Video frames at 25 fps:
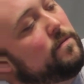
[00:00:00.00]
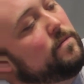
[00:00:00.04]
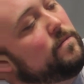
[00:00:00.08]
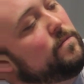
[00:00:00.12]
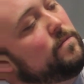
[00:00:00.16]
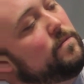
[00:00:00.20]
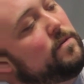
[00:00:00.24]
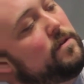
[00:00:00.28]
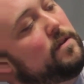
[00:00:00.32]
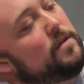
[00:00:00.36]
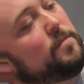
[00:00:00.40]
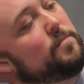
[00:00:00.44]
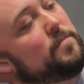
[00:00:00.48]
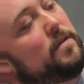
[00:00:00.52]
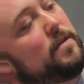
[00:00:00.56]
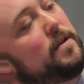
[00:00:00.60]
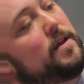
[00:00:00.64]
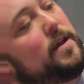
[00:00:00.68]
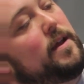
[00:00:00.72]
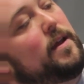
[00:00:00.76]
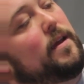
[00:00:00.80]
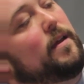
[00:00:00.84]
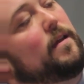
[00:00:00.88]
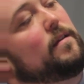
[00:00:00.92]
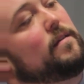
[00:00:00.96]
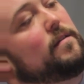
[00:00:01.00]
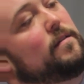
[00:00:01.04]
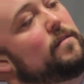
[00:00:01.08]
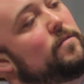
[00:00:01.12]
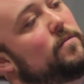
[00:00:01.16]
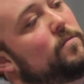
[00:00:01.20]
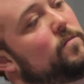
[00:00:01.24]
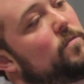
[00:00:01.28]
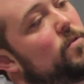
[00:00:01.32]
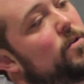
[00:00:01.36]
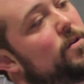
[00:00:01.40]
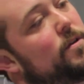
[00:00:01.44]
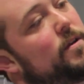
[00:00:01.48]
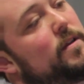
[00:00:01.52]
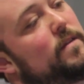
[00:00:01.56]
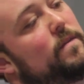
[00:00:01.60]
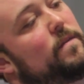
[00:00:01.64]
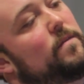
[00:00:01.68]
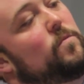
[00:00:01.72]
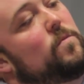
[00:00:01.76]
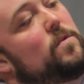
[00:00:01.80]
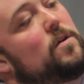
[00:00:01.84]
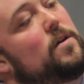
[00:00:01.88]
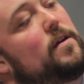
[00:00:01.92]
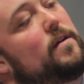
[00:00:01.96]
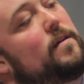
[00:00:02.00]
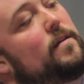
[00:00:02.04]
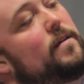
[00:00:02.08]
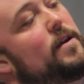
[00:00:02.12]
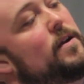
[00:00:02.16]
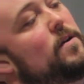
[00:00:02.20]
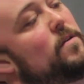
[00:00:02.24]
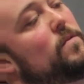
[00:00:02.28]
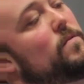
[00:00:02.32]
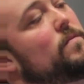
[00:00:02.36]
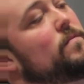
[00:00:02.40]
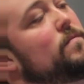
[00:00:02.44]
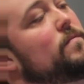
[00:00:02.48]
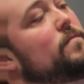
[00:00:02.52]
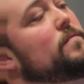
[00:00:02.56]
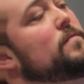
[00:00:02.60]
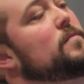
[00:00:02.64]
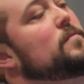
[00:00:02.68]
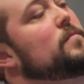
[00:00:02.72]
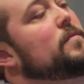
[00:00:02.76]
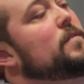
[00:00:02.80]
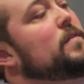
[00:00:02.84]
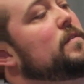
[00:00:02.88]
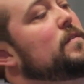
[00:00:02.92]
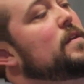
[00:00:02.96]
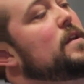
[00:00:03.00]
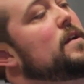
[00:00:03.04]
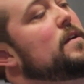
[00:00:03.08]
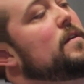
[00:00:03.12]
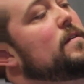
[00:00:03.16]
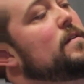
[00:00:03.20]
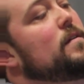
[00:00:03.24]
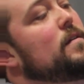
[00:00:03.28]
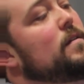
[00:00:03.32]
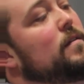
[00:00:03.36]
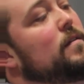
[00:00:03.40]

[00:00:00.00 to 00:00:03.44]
reapply, working the water out from center.